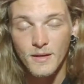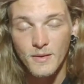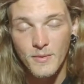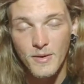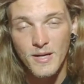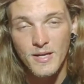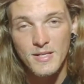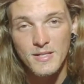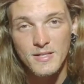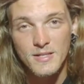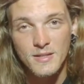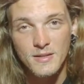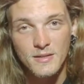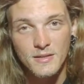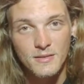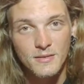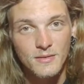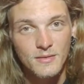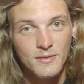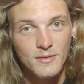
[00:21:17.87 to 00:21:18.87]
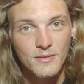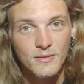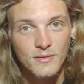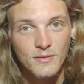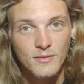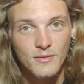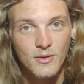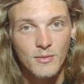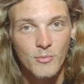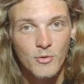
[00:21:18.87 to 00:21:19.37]
anyways,
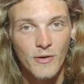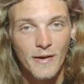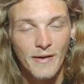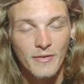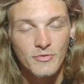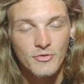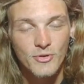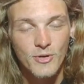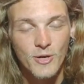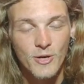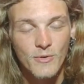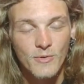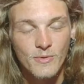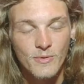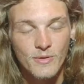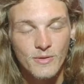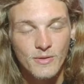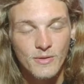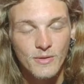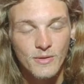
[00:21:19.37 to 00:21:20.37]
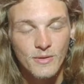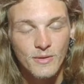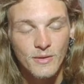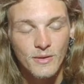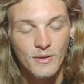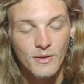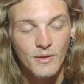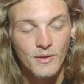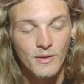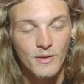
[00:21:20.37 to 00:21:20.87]
normal outro.
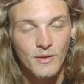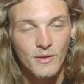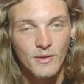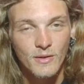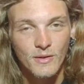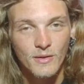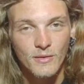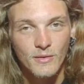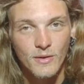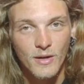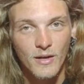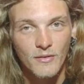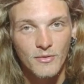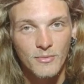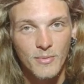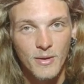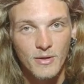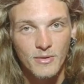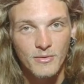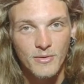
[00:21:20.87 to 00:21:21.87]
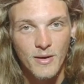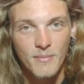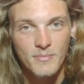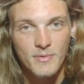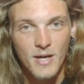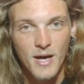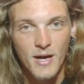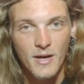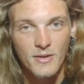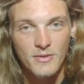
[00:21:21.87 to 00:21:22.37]
Heavy metal
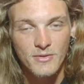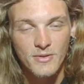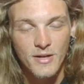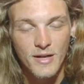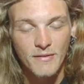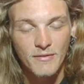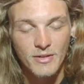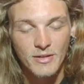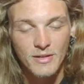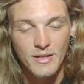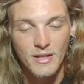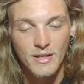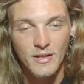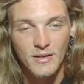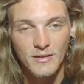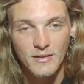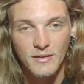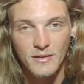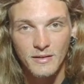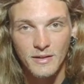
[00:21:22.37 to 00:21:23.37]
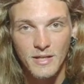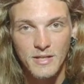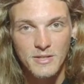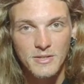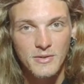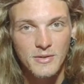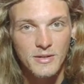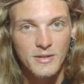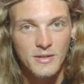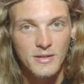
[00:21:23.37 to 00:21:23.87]
reptiles on everything.
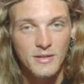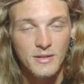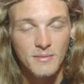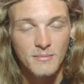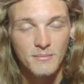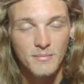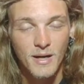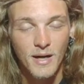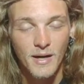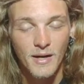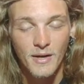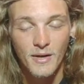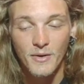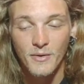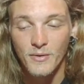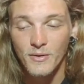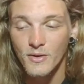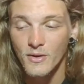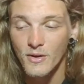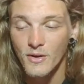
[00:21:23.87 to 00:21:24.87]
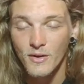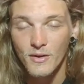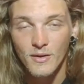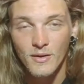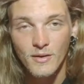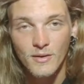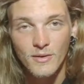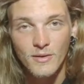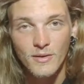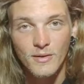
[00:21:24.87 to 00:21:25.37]
Links are in the bio.
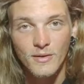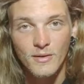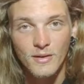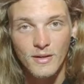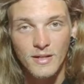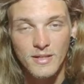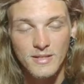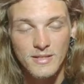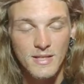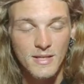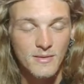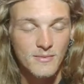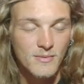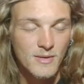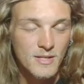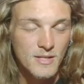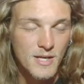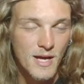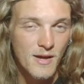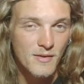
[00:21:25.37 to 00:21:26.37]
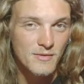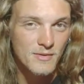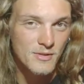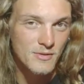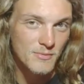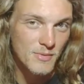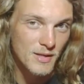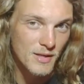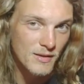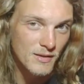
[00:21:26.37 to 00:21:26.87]
Like I say, reach out
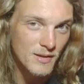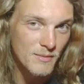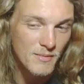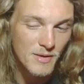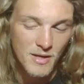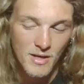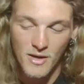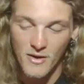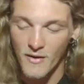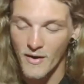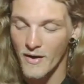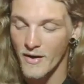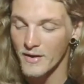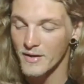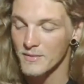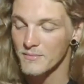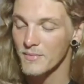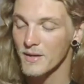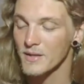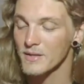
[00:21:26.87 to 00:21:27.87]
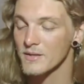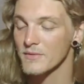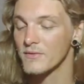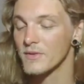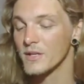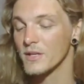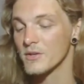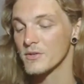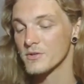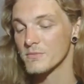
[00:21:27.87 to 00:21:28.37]
to me. Let me know how I can make
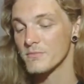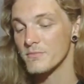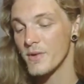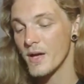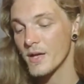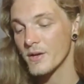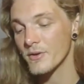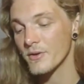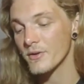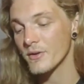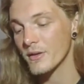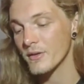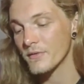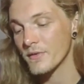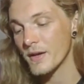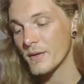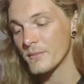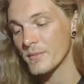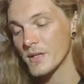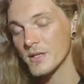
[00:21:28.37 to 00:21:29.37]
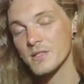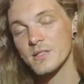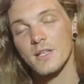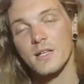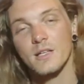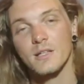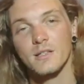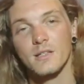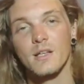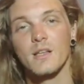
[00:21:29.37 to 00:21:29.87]
the videos better. If that
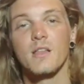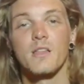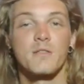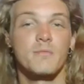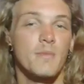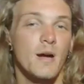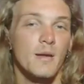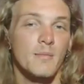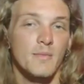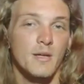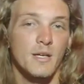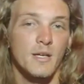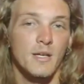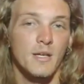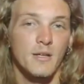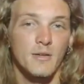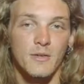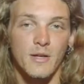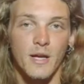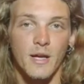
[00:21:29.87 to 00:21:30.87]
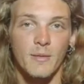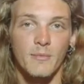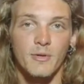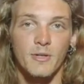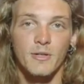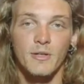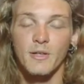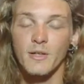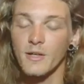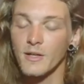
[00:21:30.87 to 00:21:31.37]
means letting Lilith bite me again on
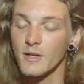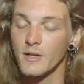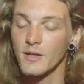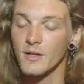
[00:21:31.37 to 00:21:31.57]
camera,